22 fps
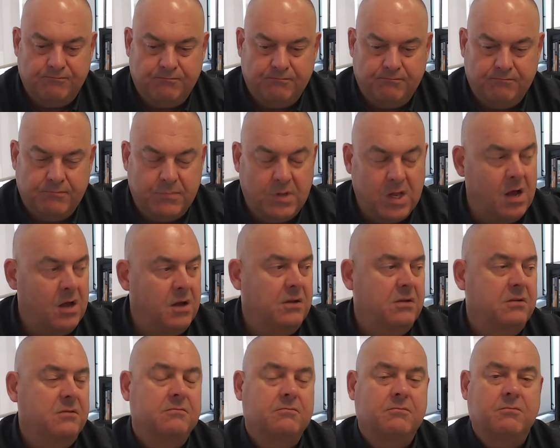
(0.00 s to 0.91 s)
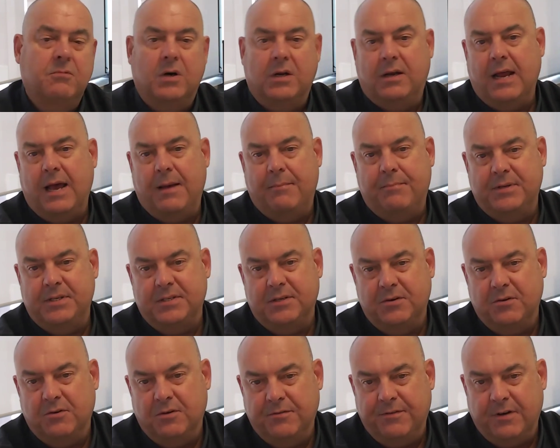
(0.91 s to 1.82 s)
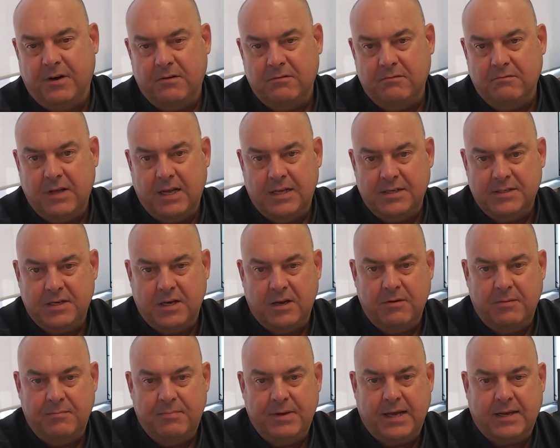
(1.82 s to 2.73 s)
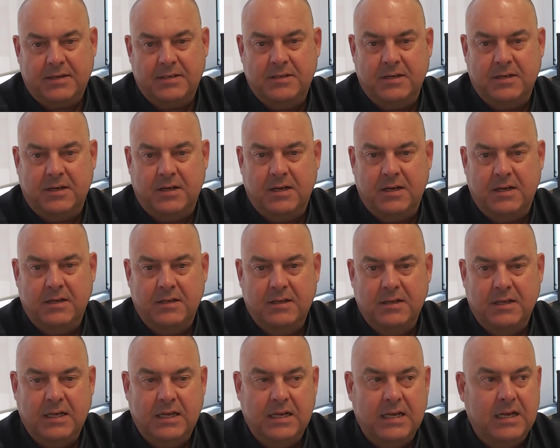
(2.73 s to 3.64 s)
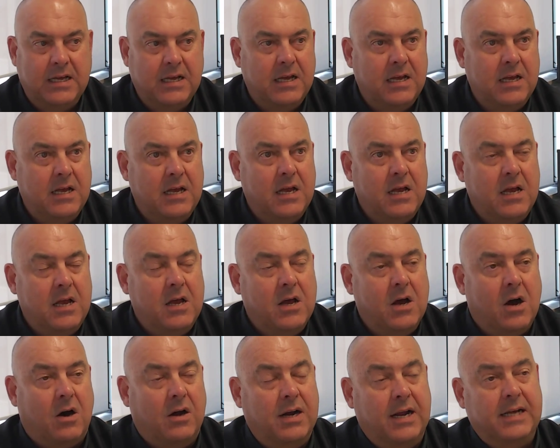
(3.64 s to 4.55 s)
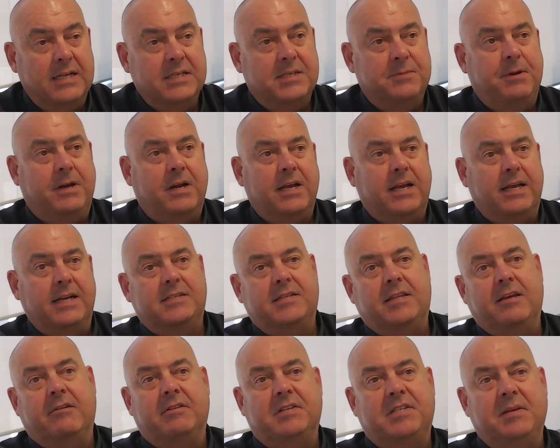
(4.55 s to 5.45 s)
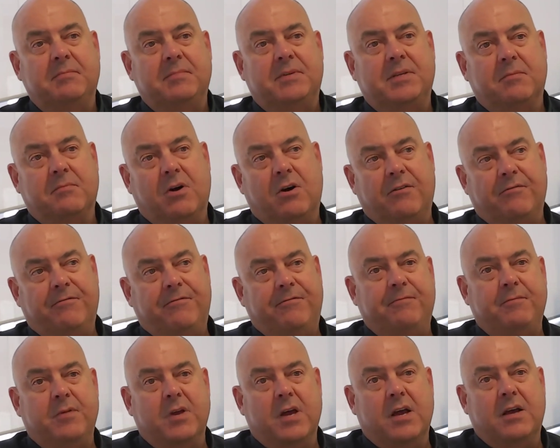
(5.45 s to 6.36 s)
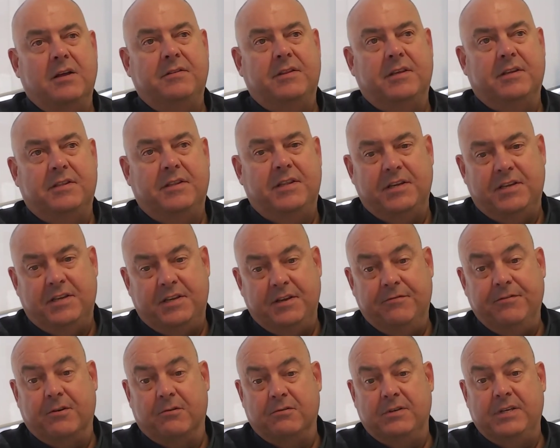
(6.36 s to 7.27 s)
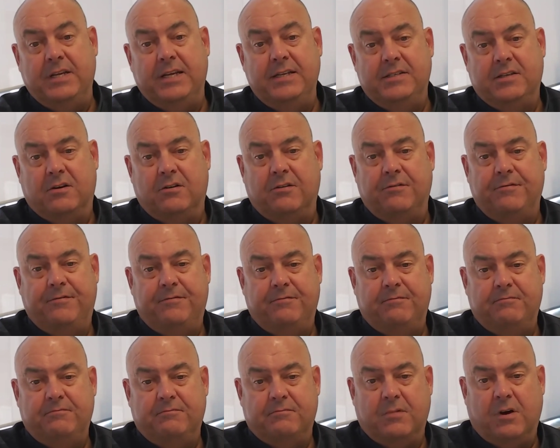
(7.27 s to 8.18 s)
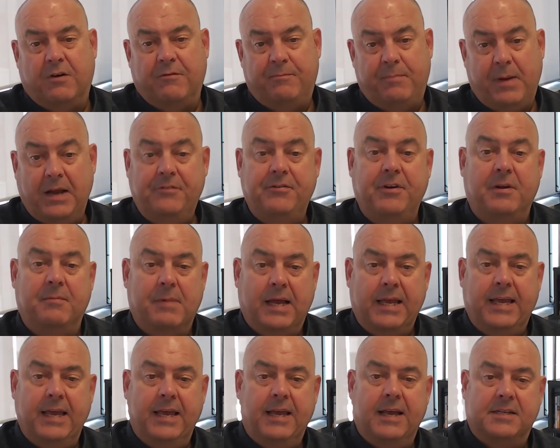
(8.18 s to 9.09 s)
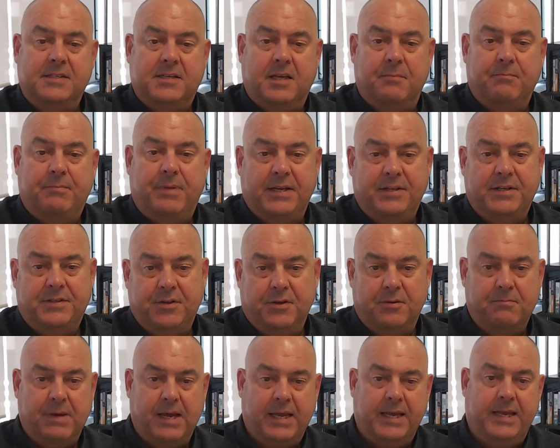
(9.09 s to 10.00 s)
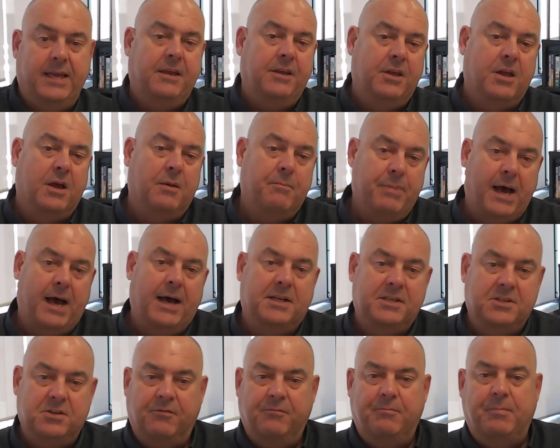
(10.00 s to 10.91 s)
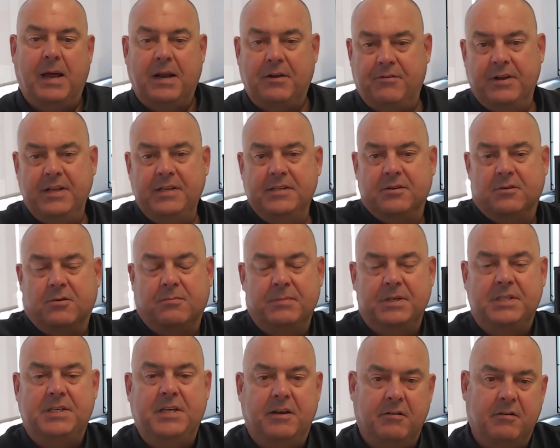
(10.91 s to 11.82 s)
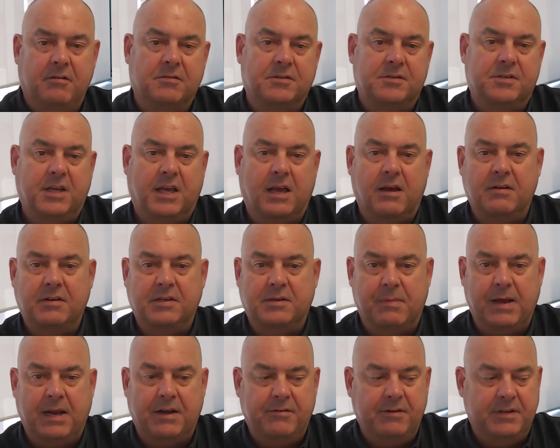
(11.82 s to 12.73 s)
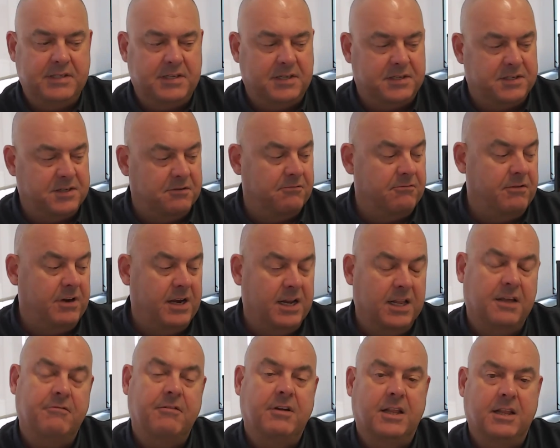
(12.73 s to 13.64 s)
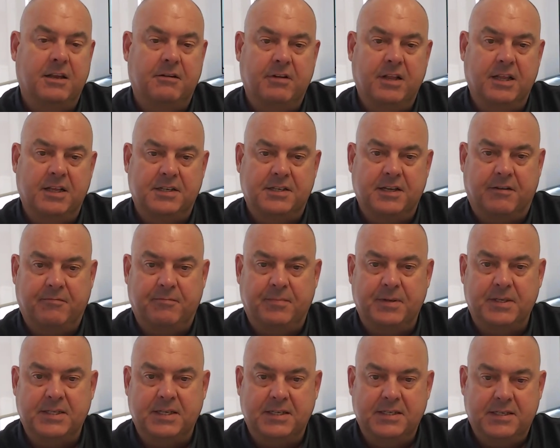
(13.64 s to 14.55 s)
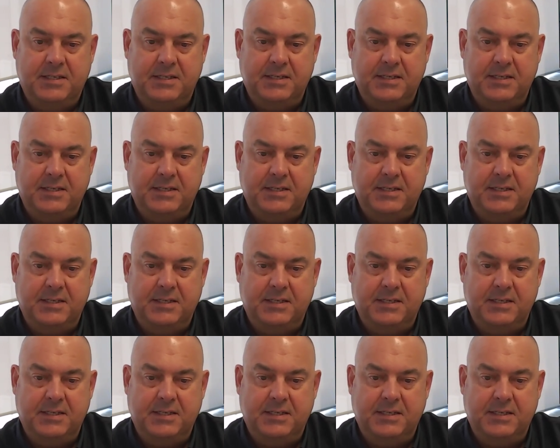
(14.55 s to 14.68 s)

No, what happens at Northvolt has no impact on us, but I guess they're a symptom of the difficulties of battery making as compared to making parts of batteries or materials to go into batteries. It's a really, really, really tough business.